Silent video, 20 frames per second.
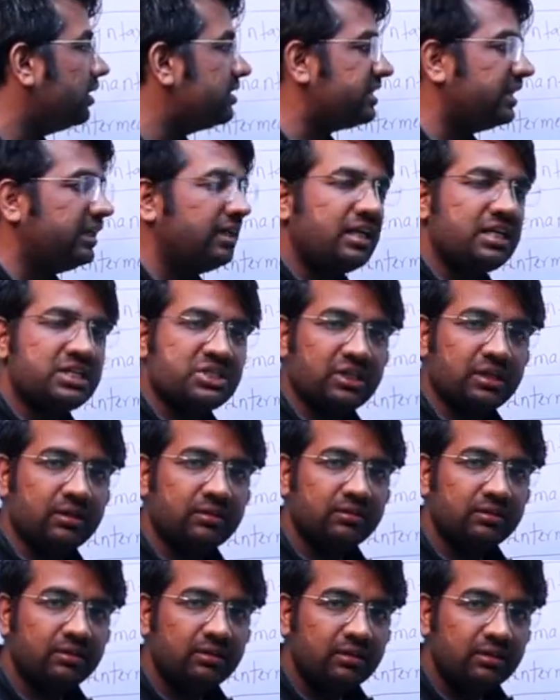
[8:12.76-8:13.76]
generation.
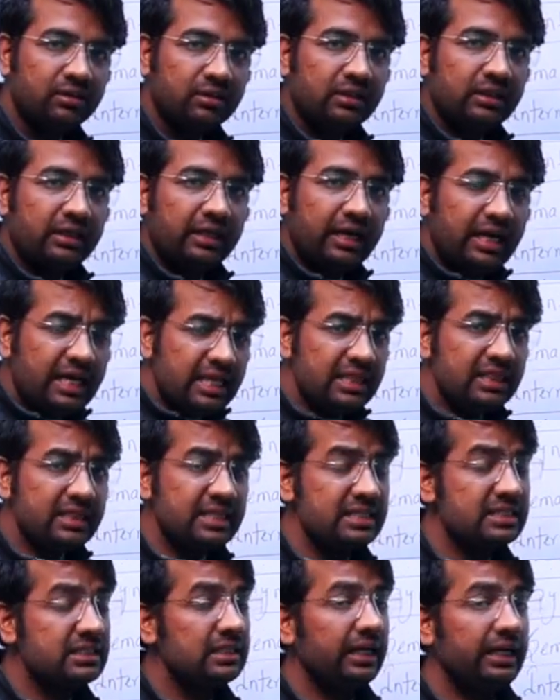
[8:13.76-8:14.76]
In
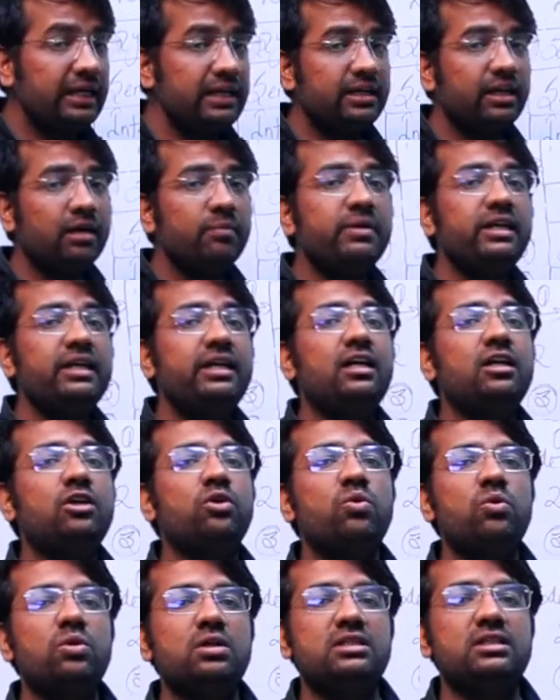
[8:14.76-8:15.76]
this intermediate
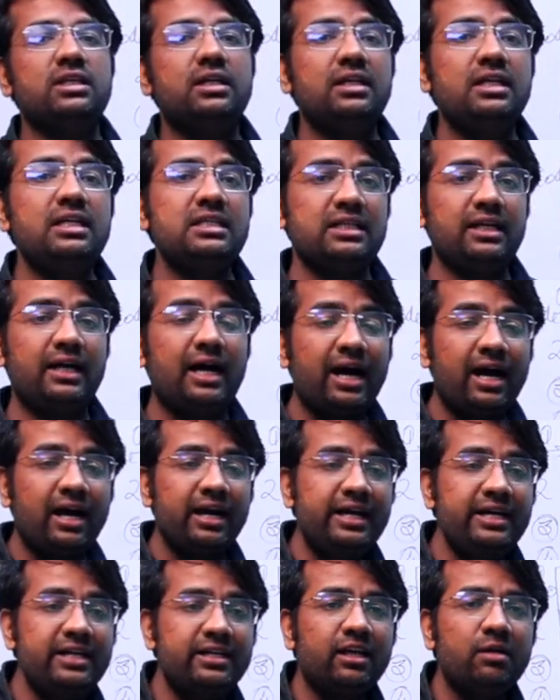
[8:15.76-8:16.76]
code generation, our
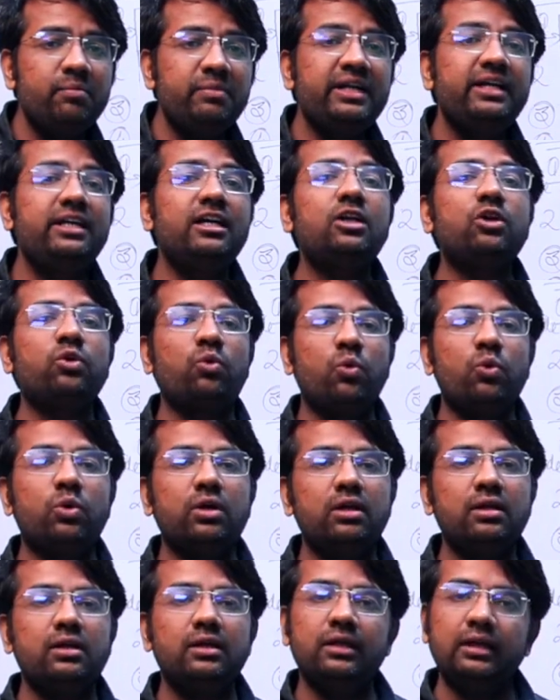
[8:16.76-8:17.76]
intermediate code
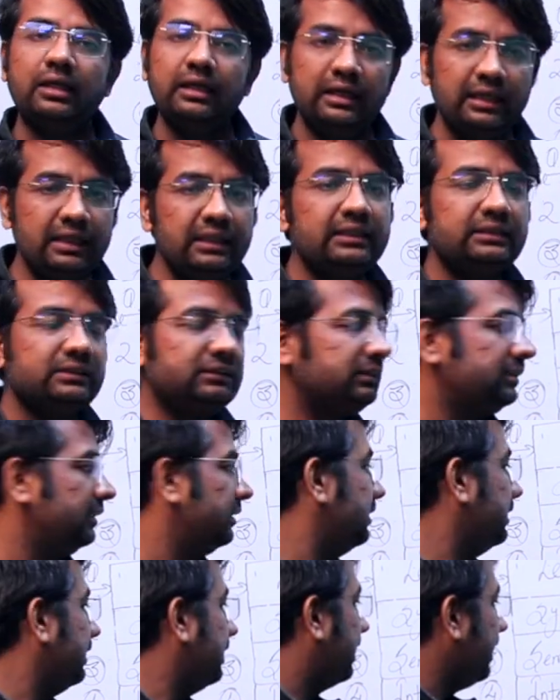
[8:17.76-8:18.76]
is
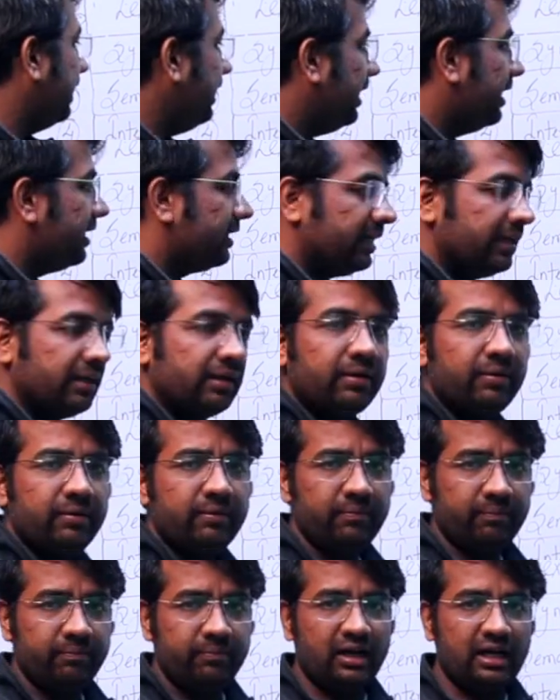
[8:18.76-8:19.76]
created.
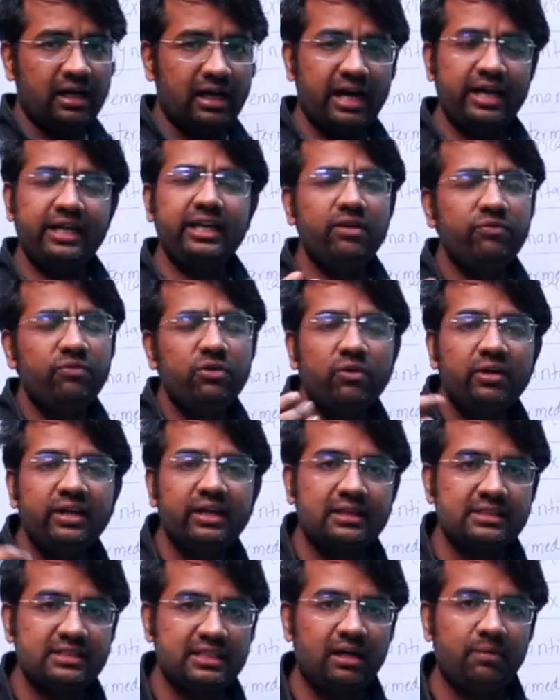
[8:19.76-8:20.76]
I give you an
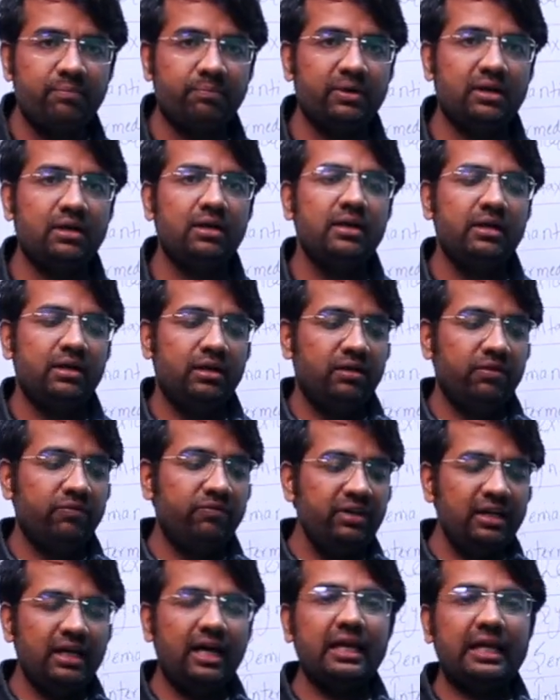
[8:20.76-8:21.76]
example.
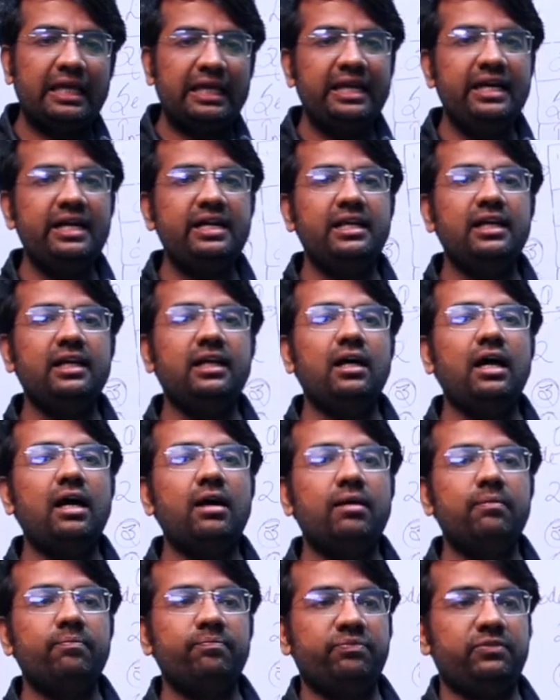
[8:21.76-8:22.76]
We are creating a
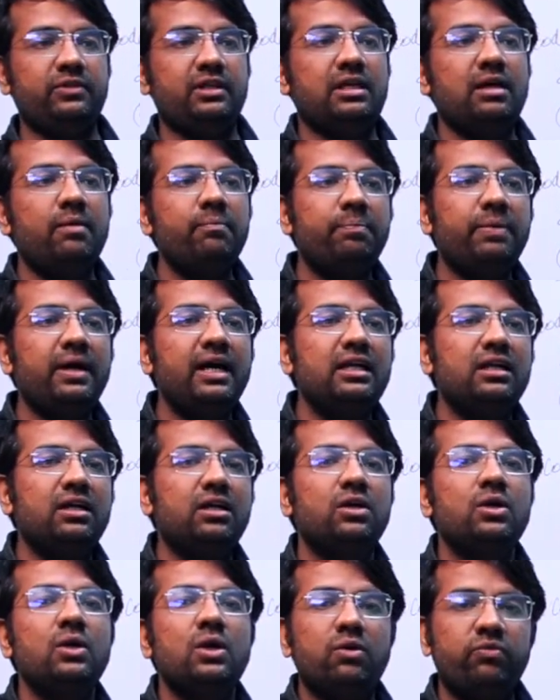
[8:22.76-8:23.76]
compiler
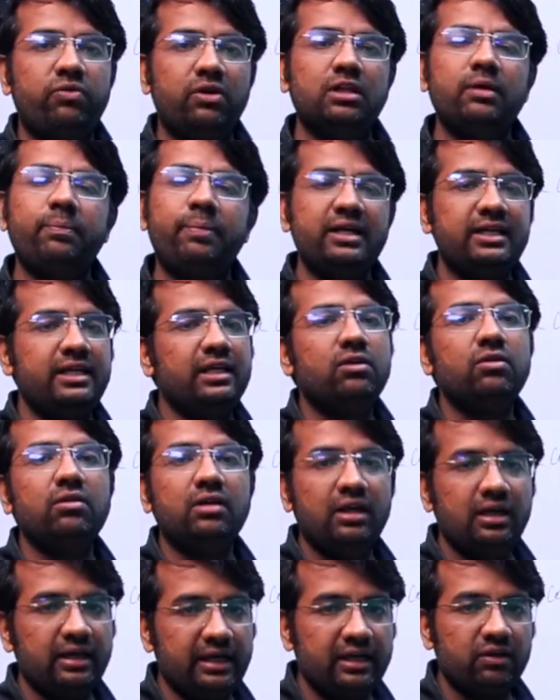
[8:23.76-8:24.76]
for the particular
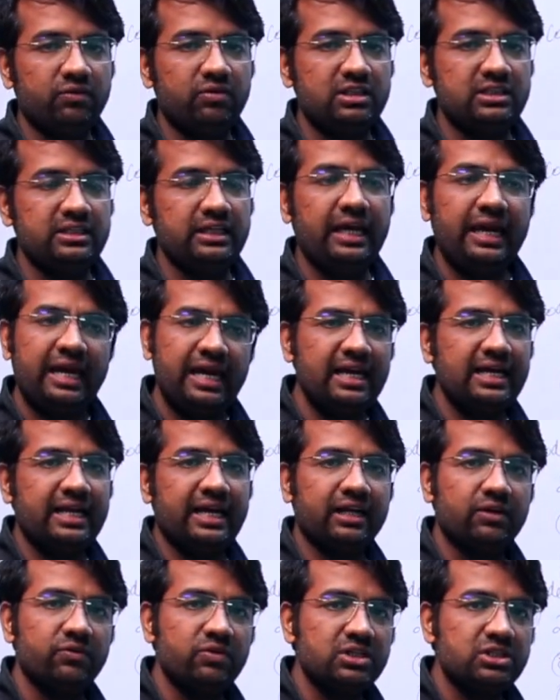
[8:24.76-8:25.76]
language, A
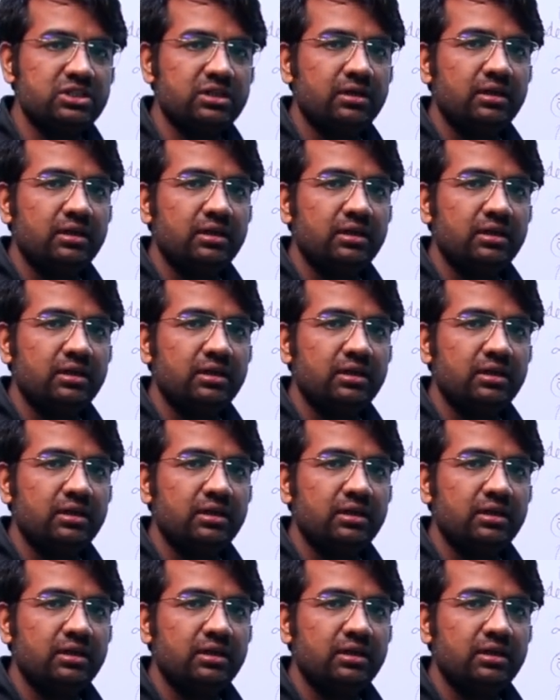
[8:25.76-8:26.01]
language,